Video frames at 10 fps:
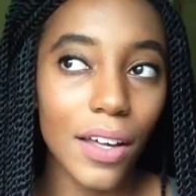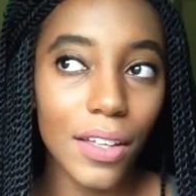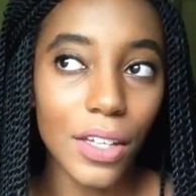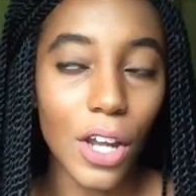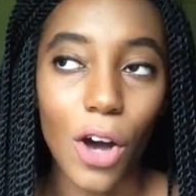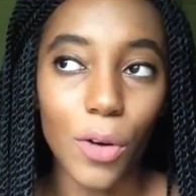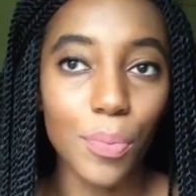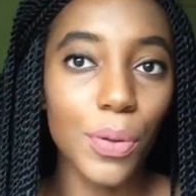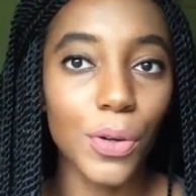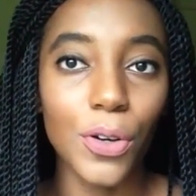you know,
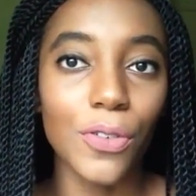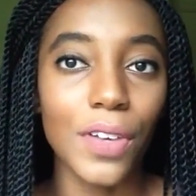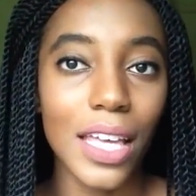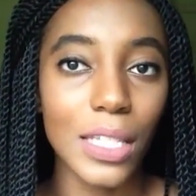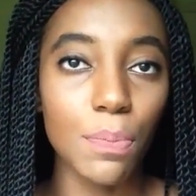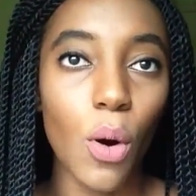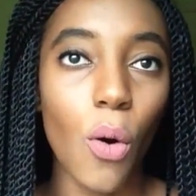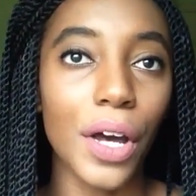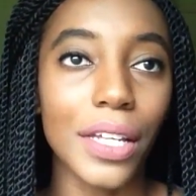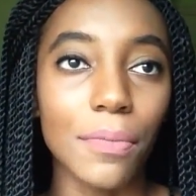prove his
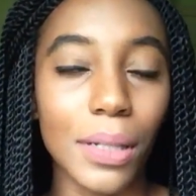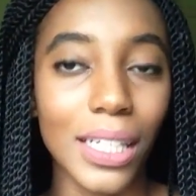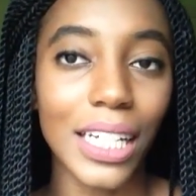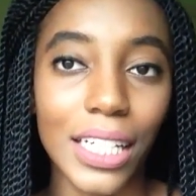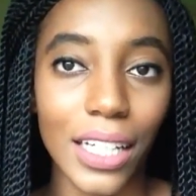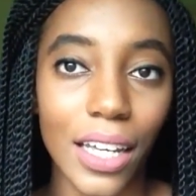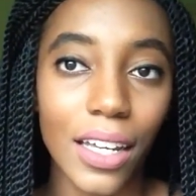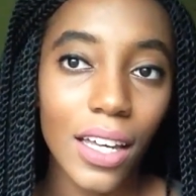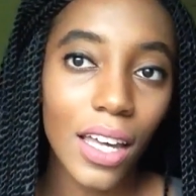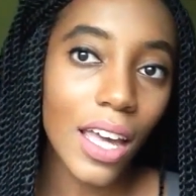point politically.
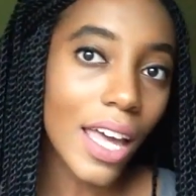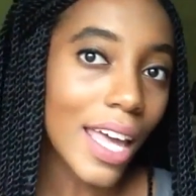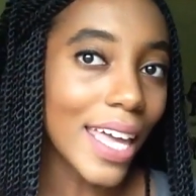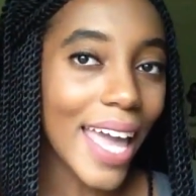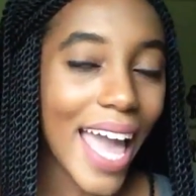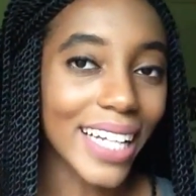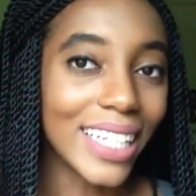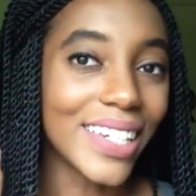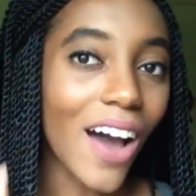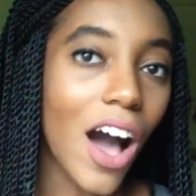He
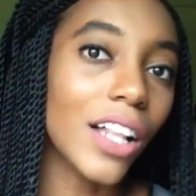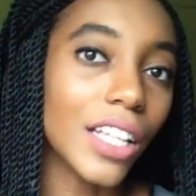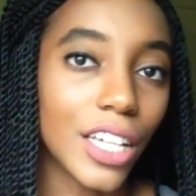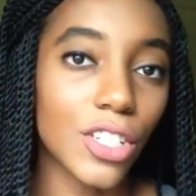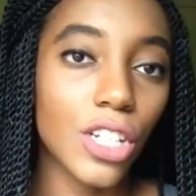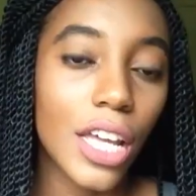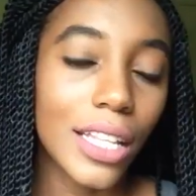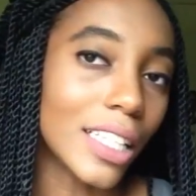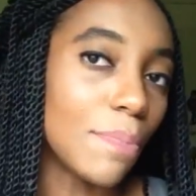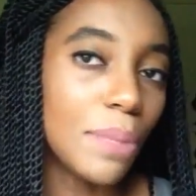acknowledged
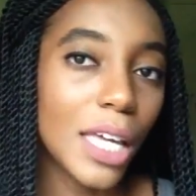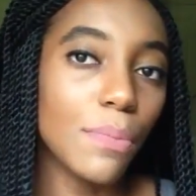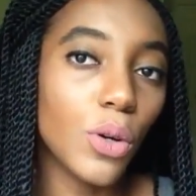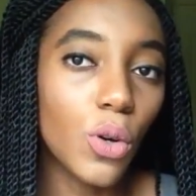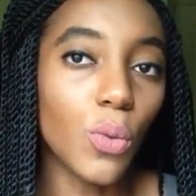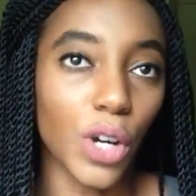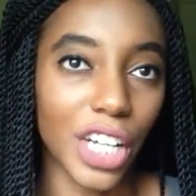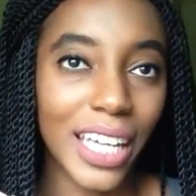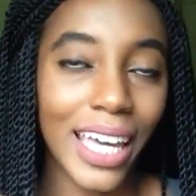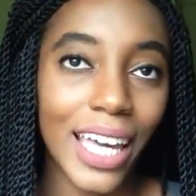that the people who were
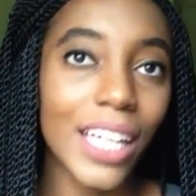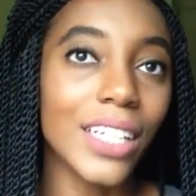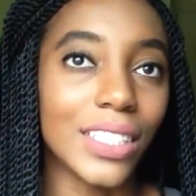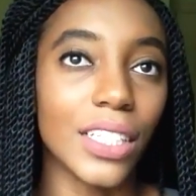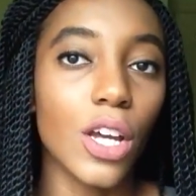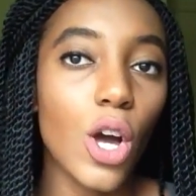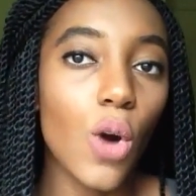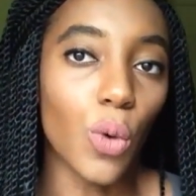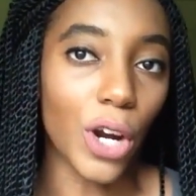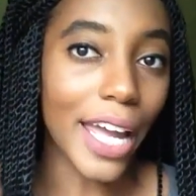killed
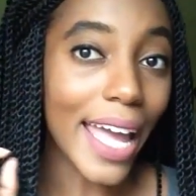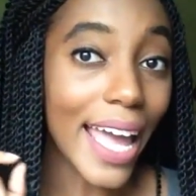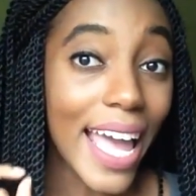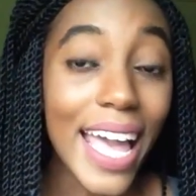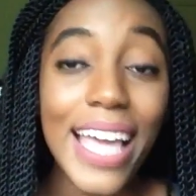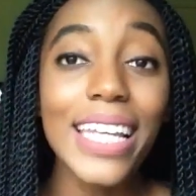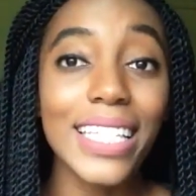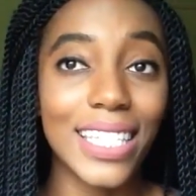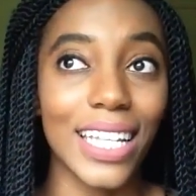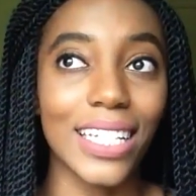were
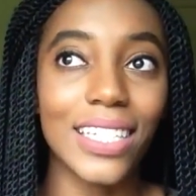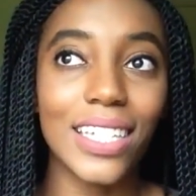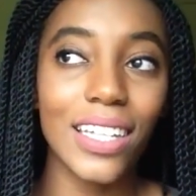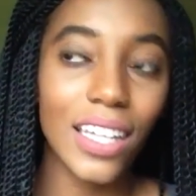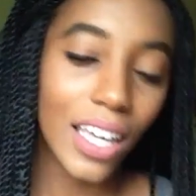innocent,